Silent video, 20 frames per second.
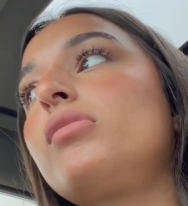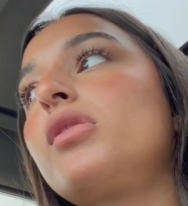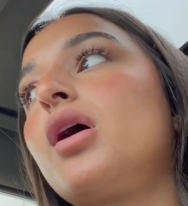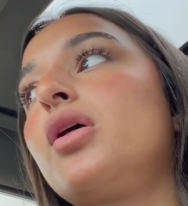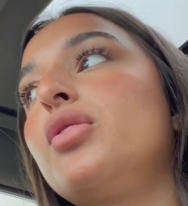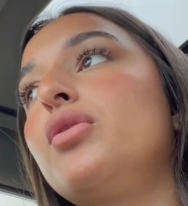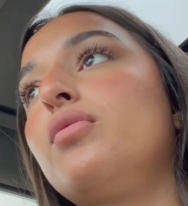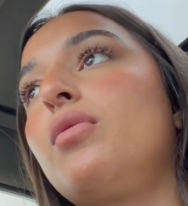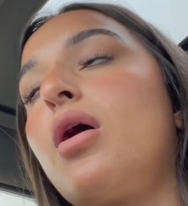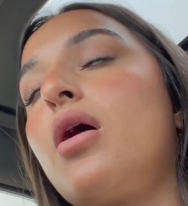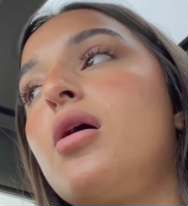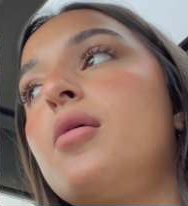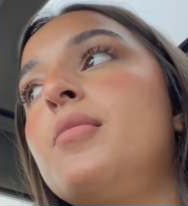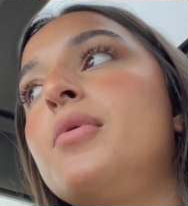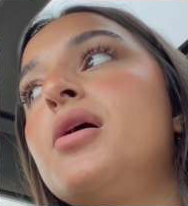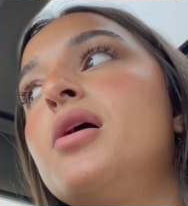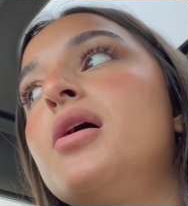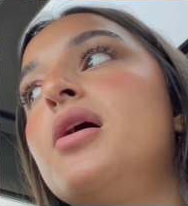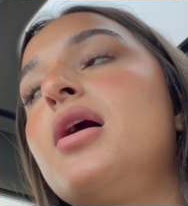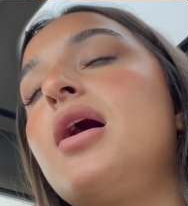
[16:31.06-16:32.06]
the ROM
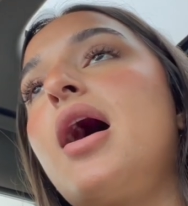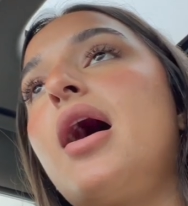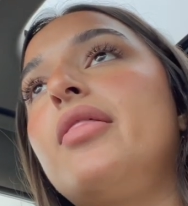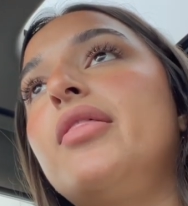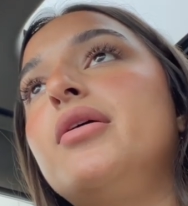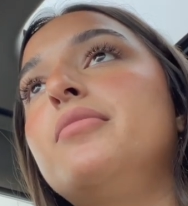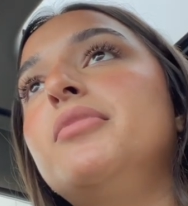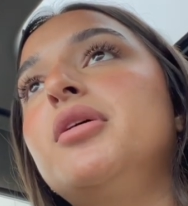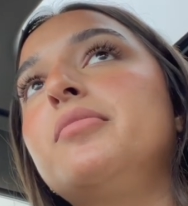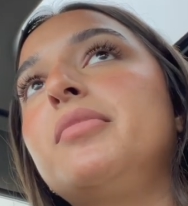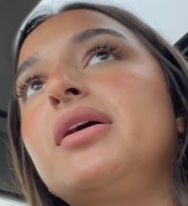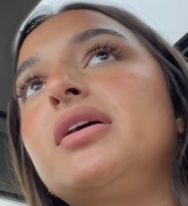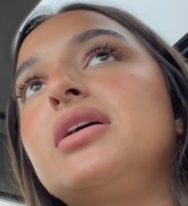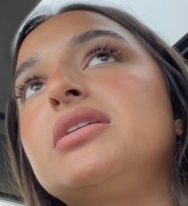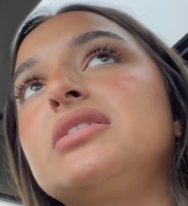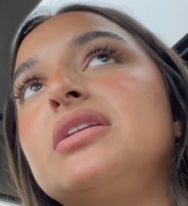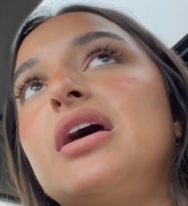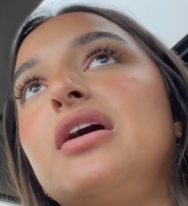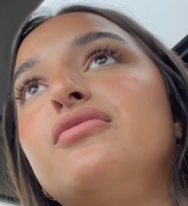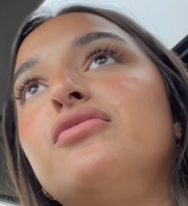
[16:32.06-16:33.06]
and then me and my cousin
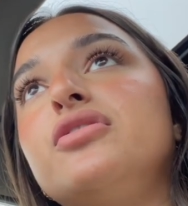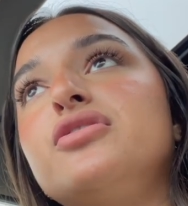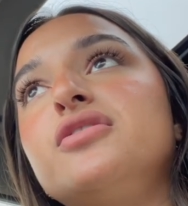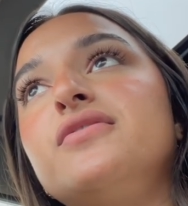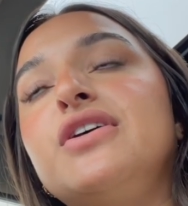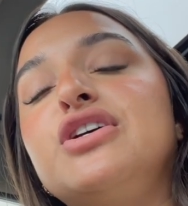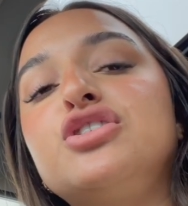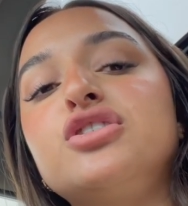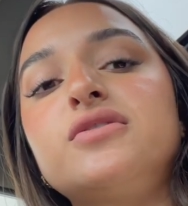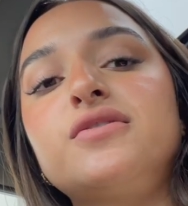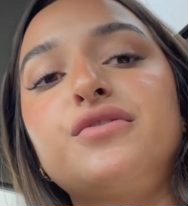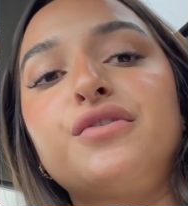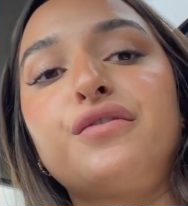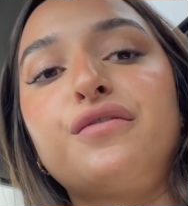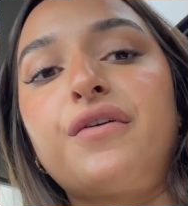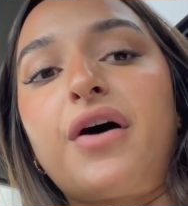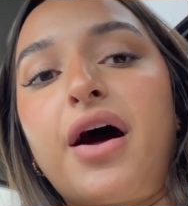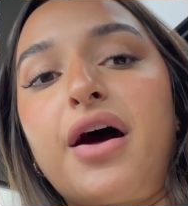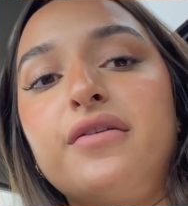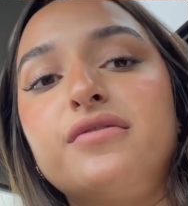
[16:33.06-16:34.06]
have reservations for
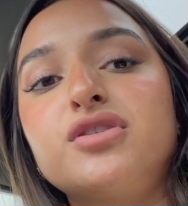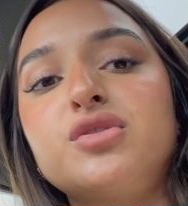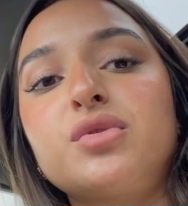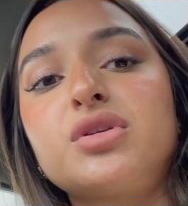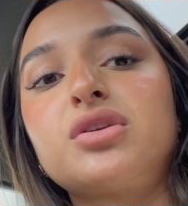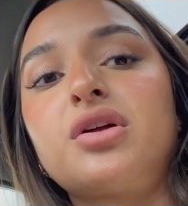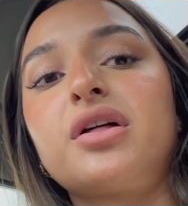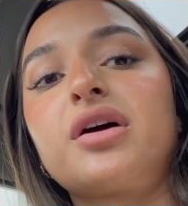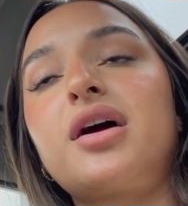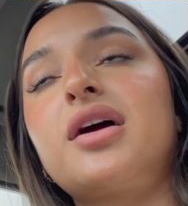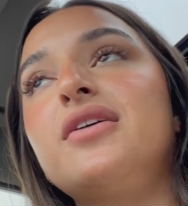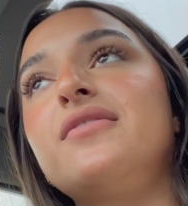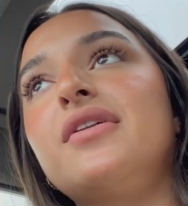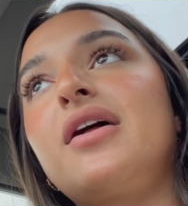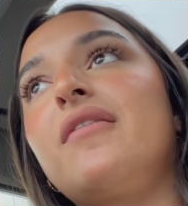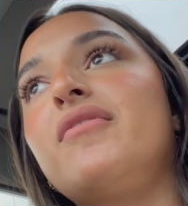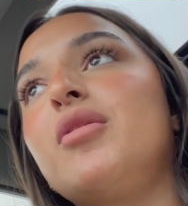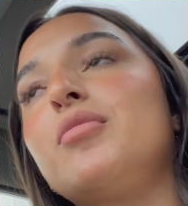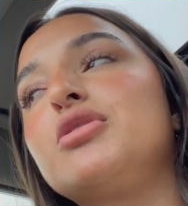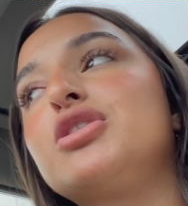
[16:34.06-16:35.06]
five, so it's not like I even have
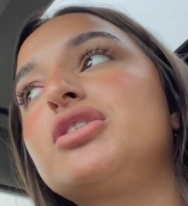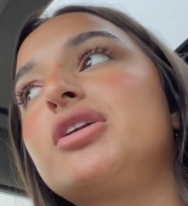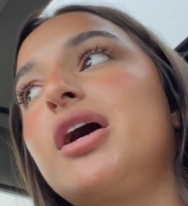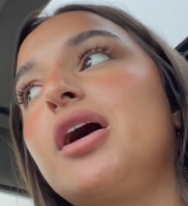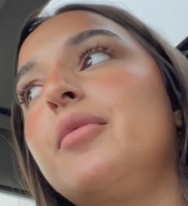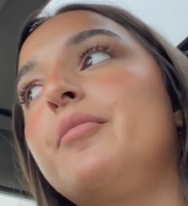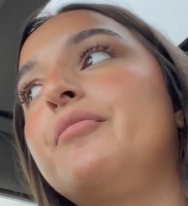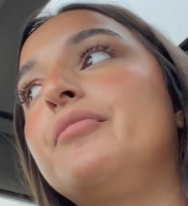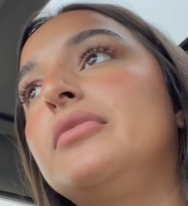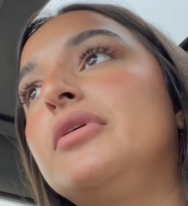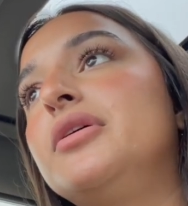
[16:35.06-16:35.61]
that much time.